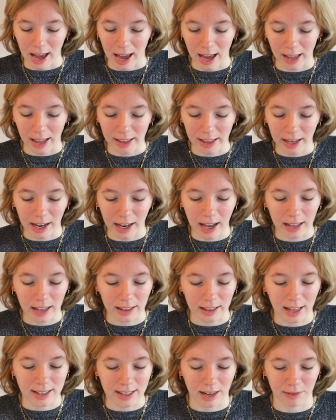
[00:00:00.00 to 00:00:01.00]
And then at
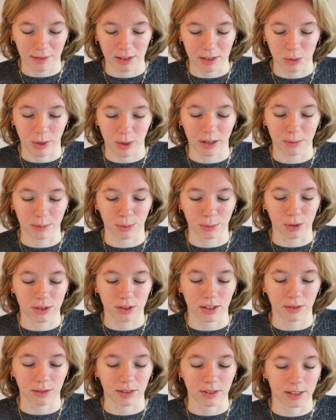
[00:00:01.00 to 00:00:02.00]
last I have this random book
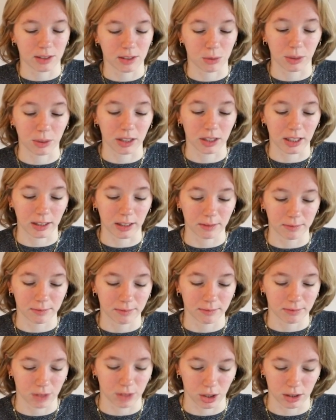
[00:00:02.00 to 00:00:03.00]
stuff. This is really
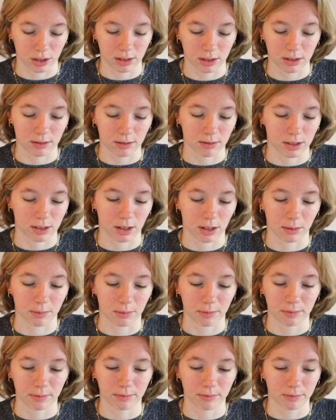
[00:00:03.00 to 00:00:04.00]
just
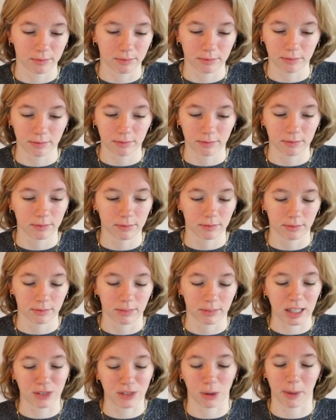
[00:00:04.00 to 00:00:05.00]
some
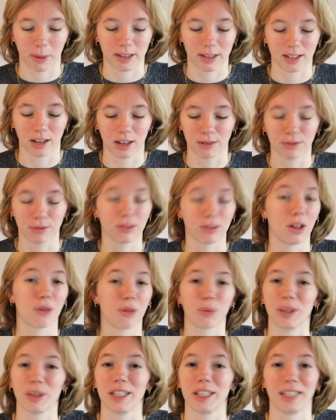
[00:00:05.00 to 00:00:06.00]
things for myself,
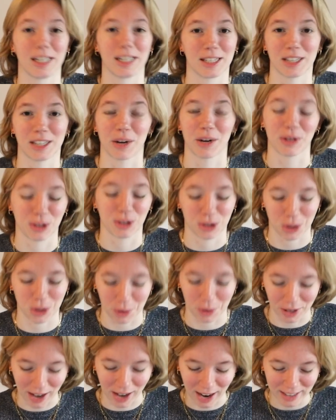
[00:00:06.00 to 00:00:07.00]
not really necessary to show
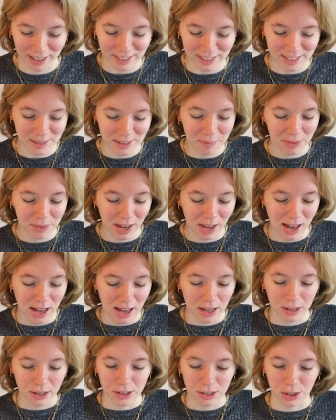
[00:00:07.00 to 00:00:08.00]
you guys.
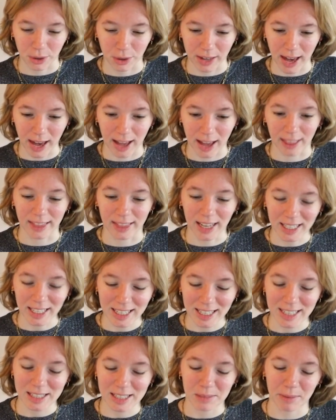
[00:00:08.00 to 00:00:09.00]
So yeah, that
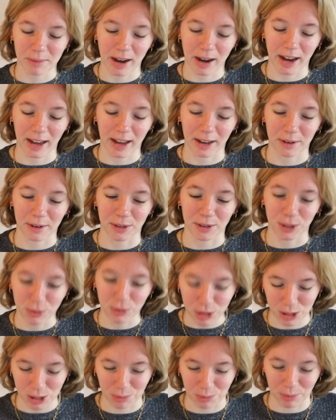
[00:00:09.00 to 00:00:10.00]
is my
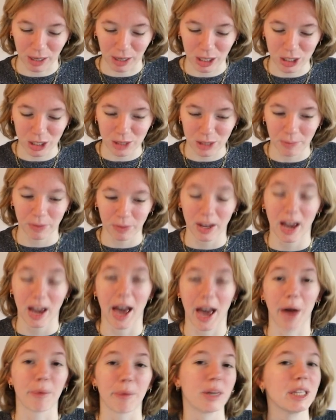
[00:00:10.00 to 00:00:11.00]
Notion page.
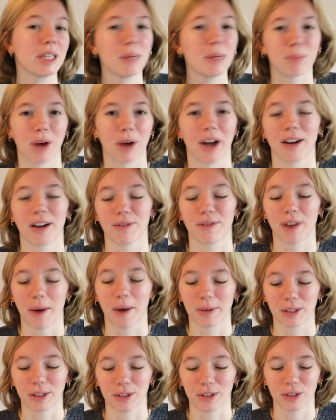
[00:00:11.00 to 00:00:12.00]
I'm really proud of how
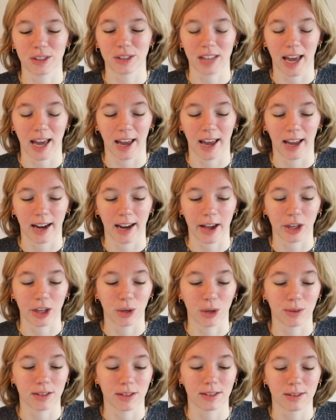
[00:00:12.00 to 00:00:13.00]
it looks, and I
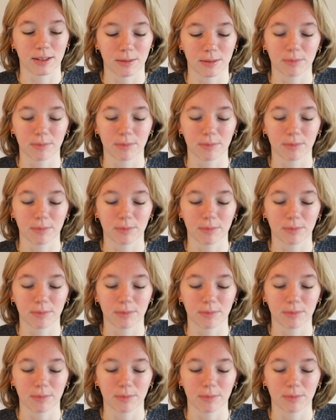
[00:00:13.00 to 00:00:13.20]
use it,